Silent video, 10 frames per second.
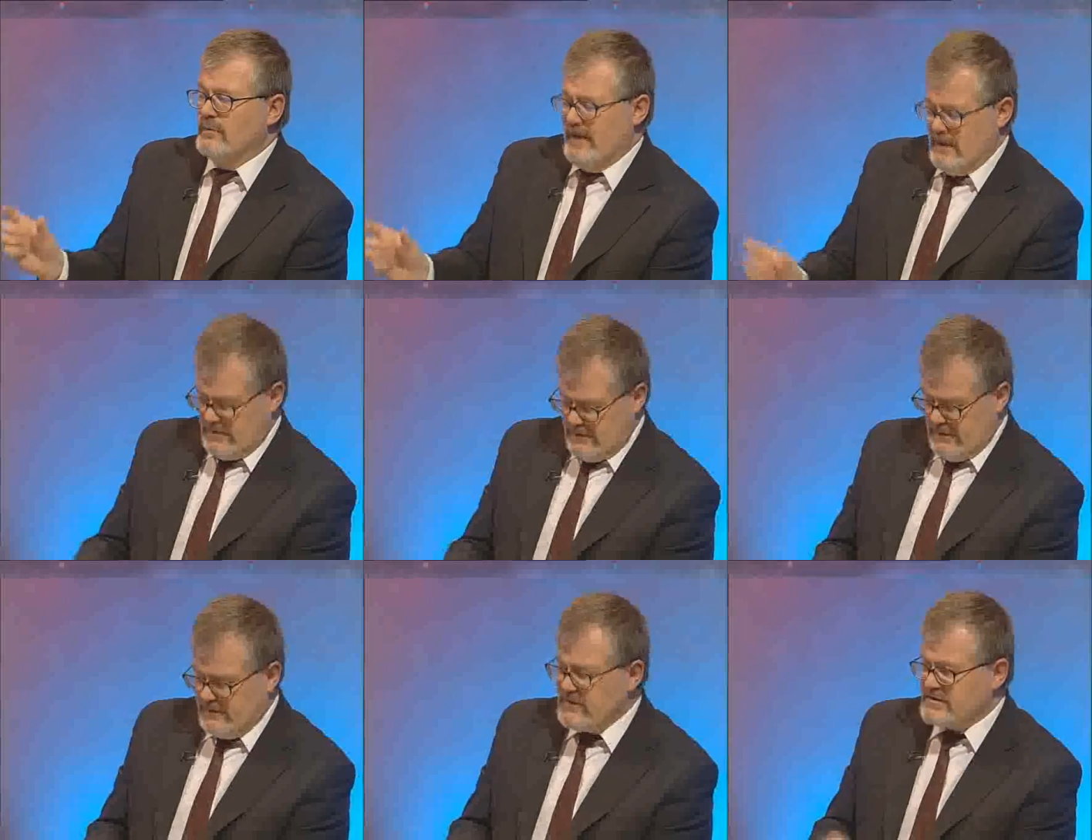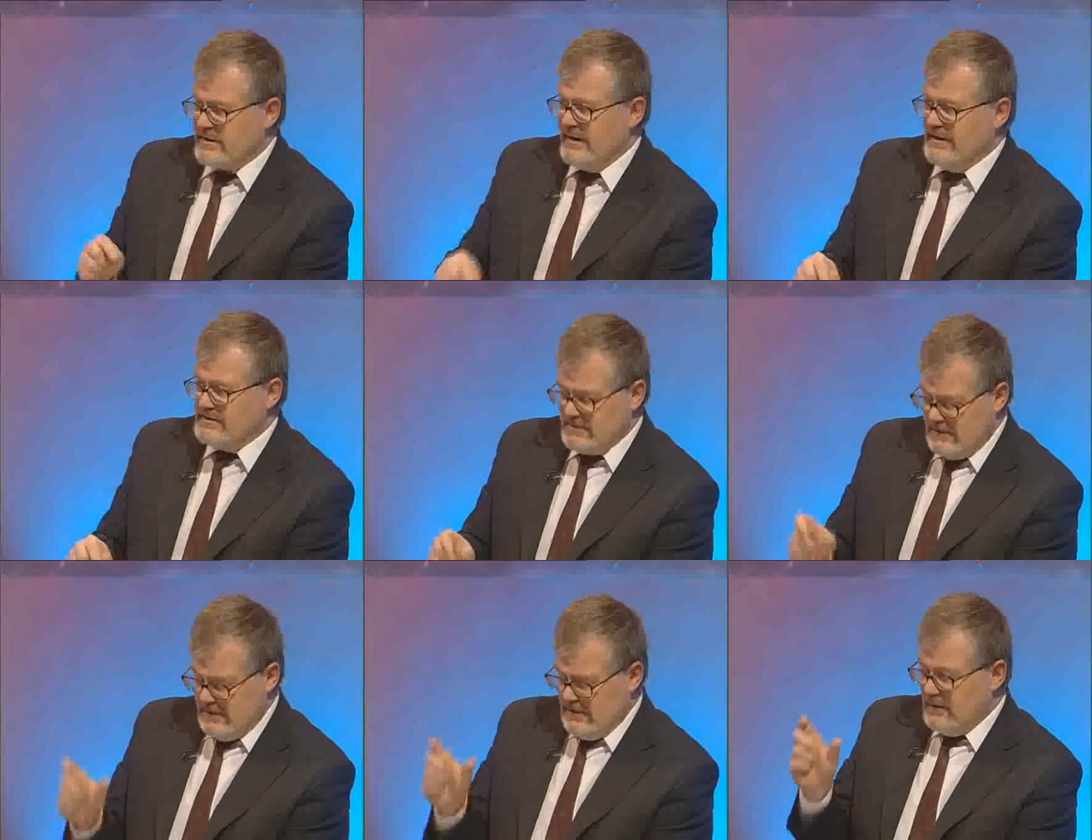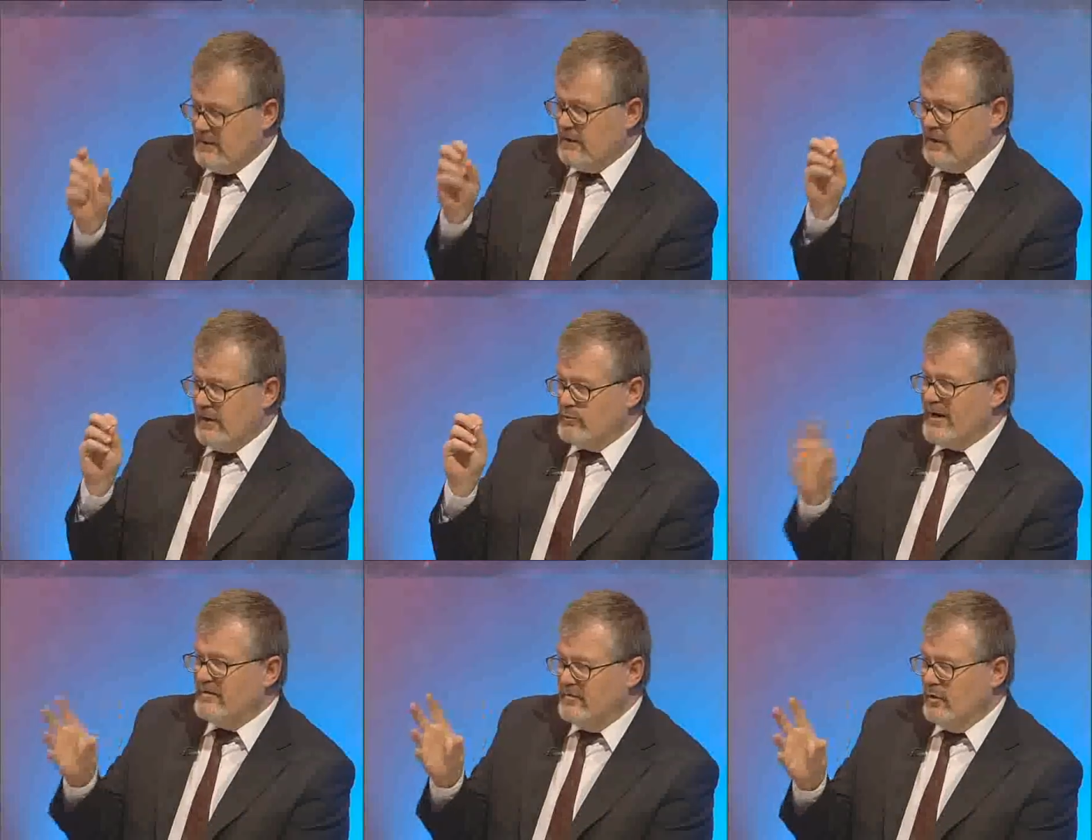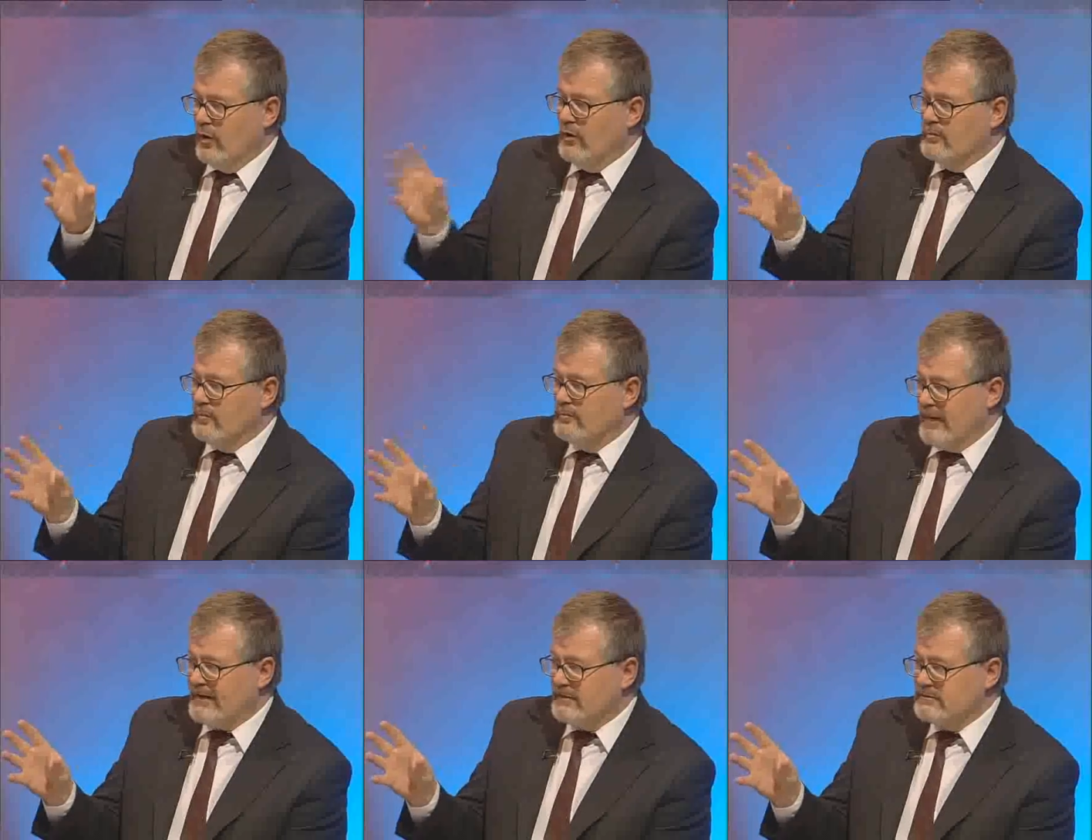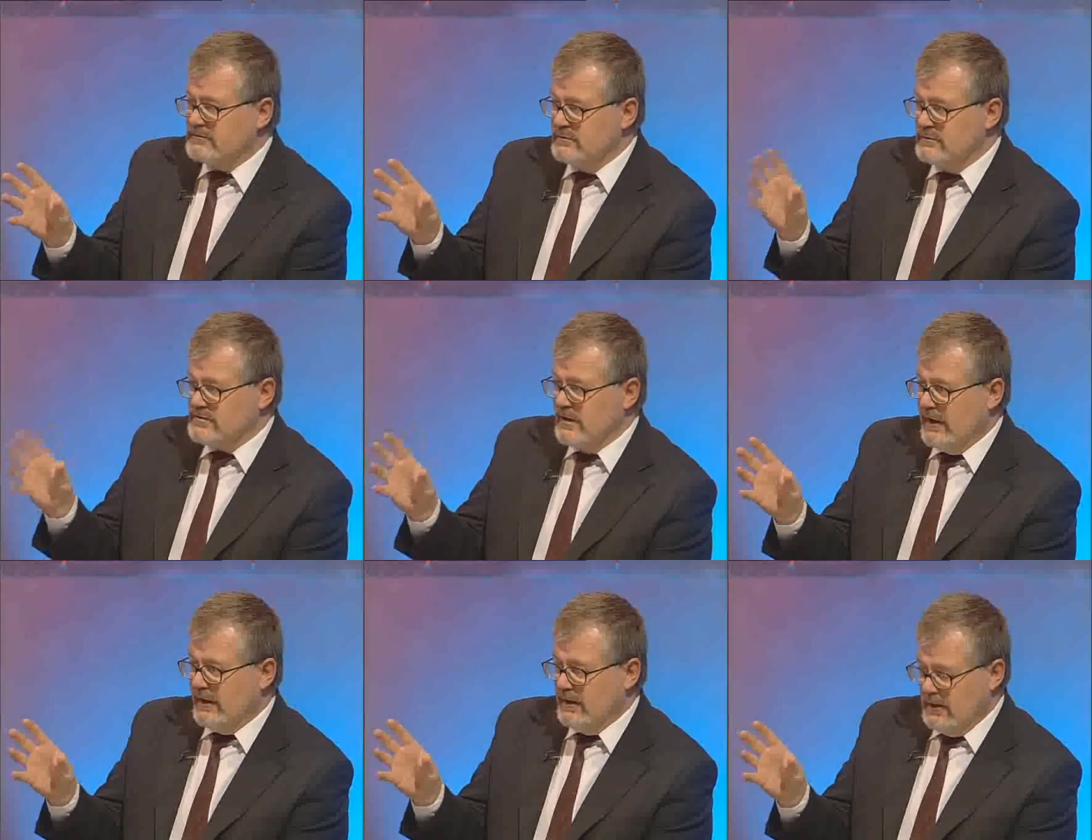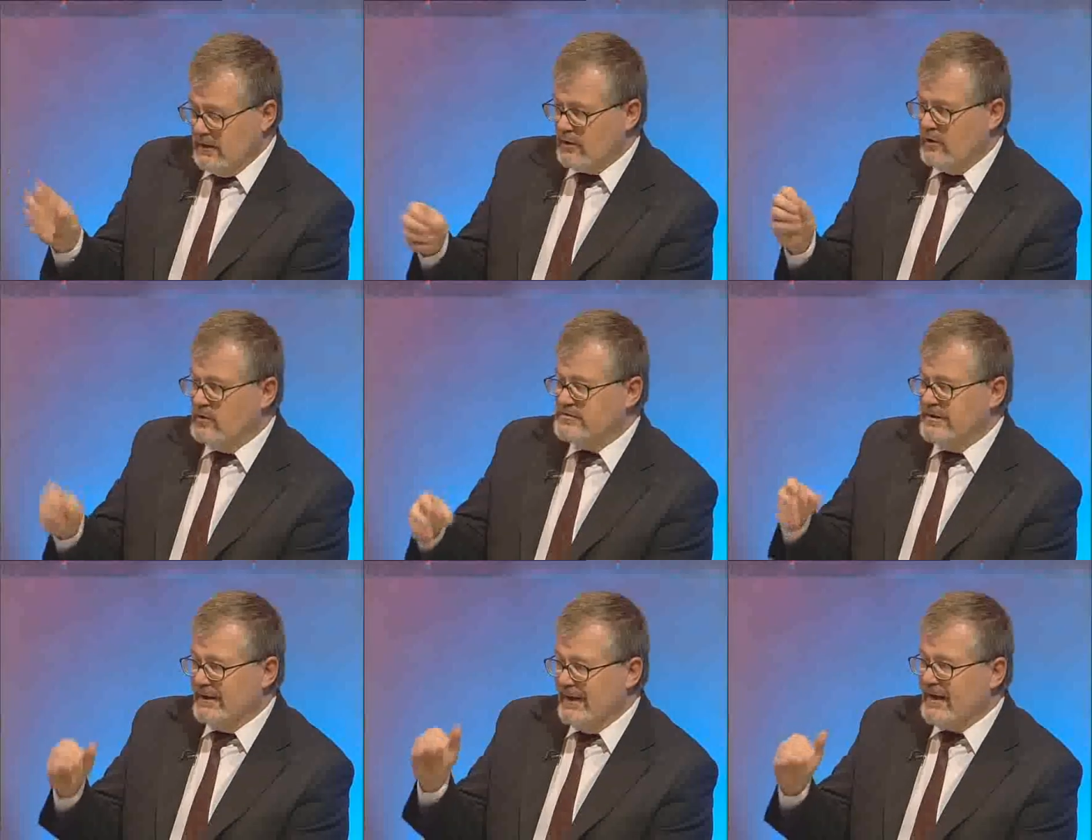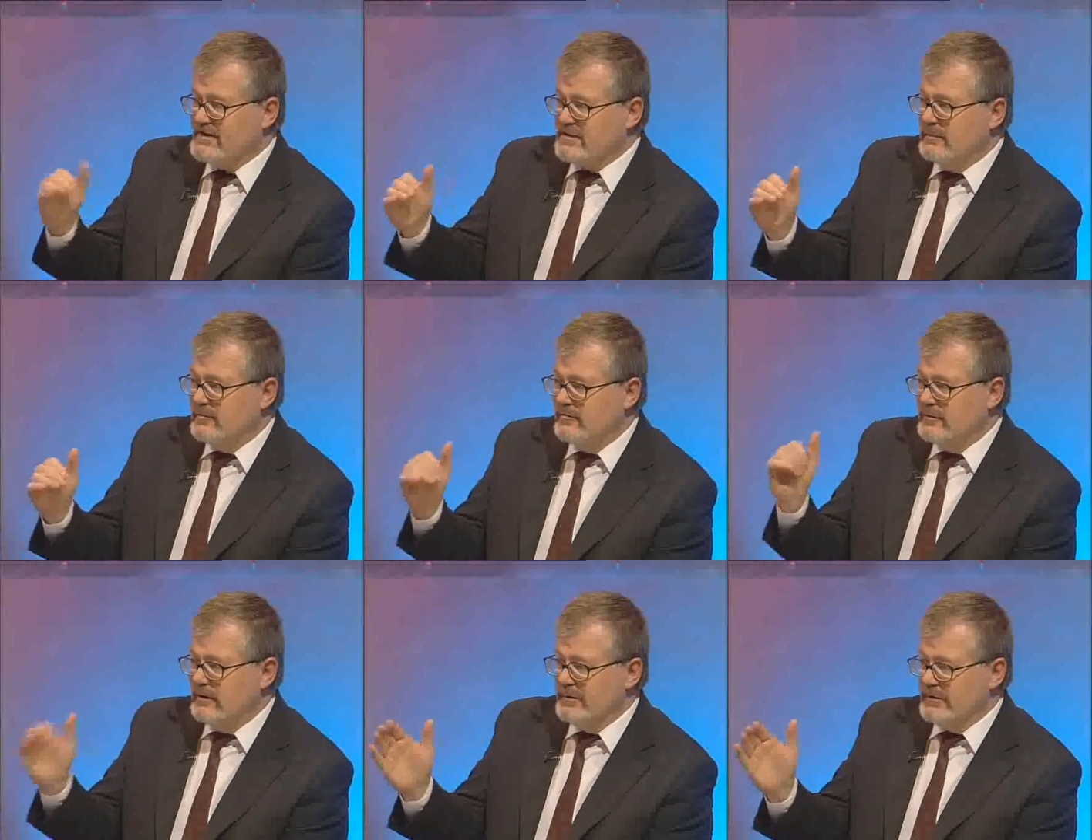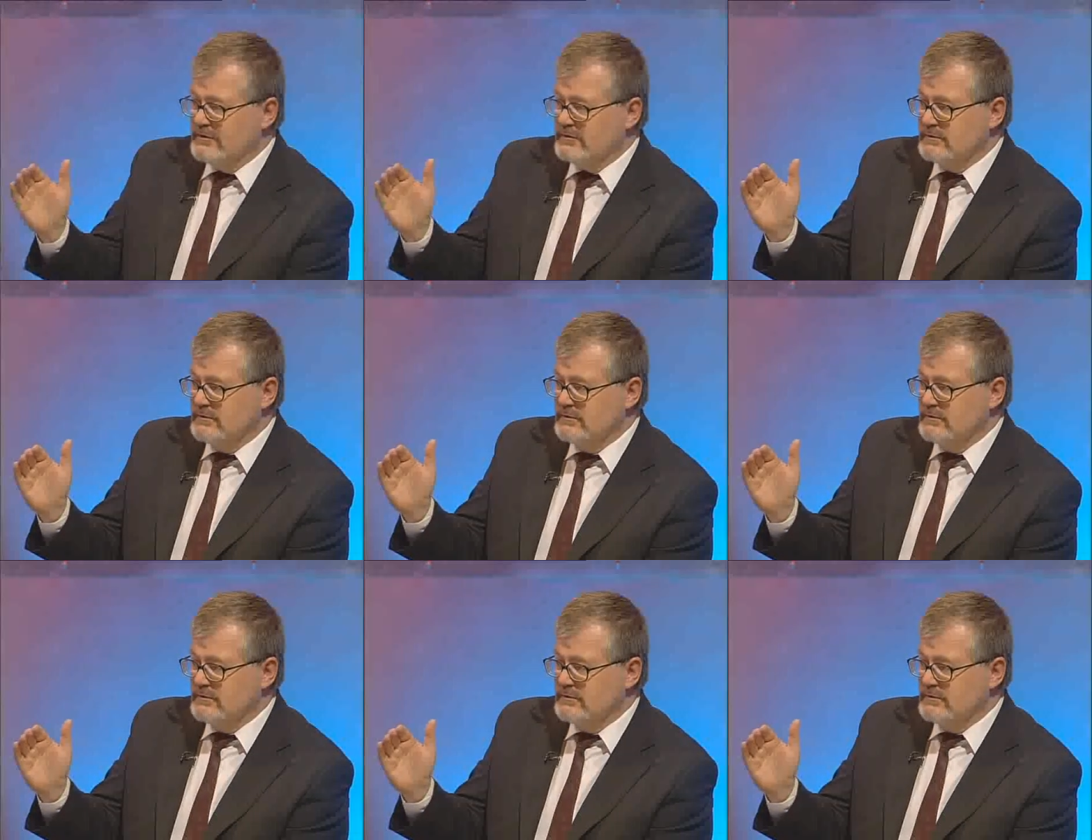about, in this case, rainfall patterns, say, causing X number of millimetres